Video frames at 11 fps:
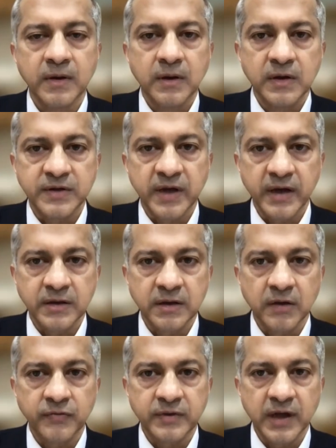His idea
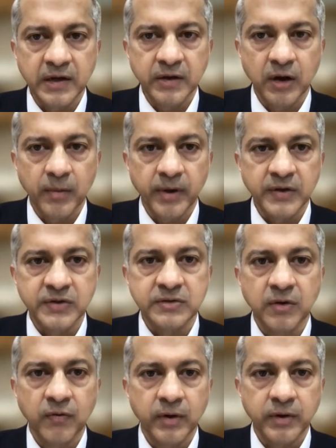of thalinomics,
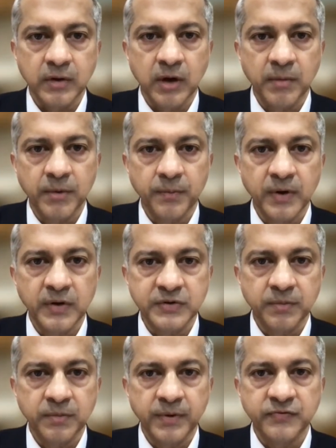what a common
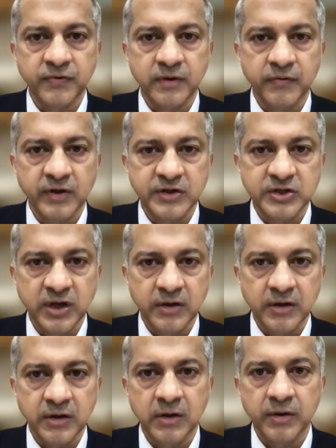person pays for a
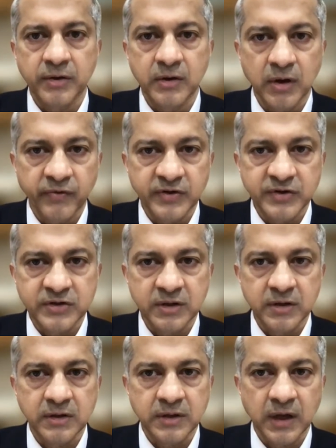vegetarian or a
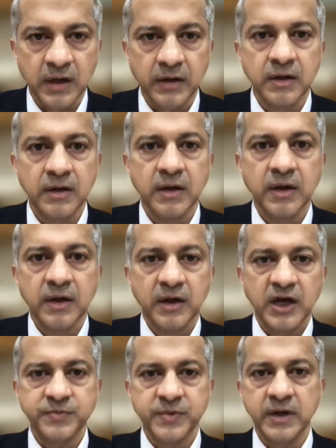non-vegetarian thali,
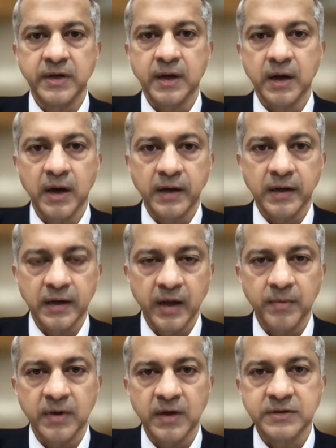has been
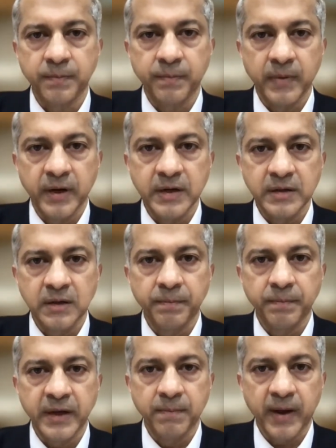acclaimed as the Indian
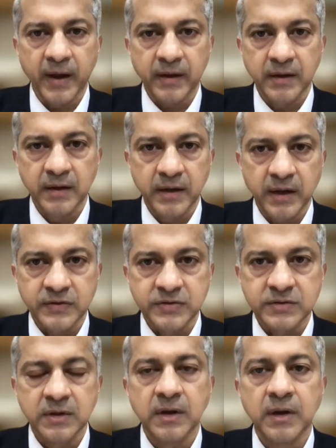Big Mac
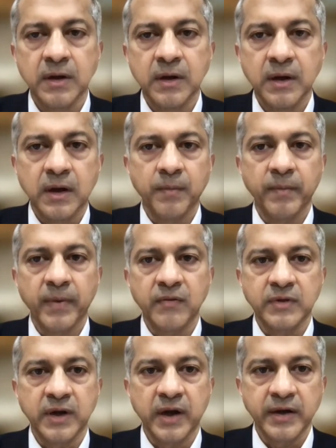Index, combined
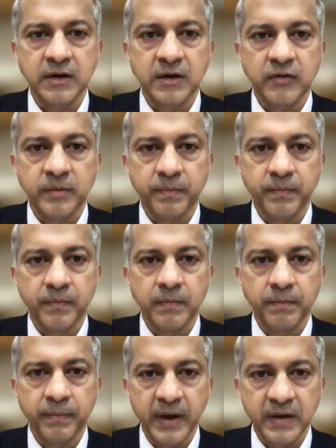with the idea of the
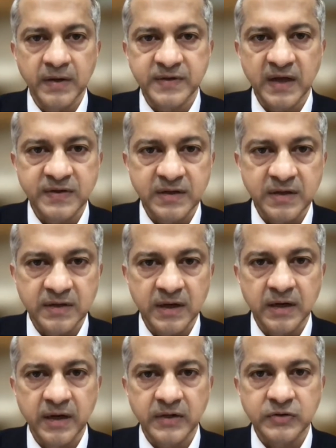Bare Necessities
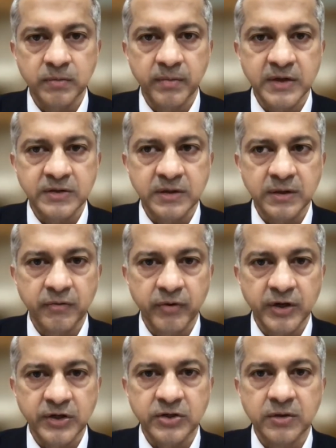Index to measure the
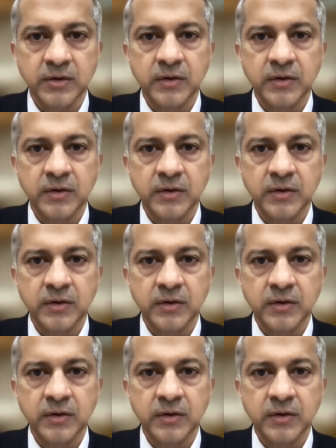reach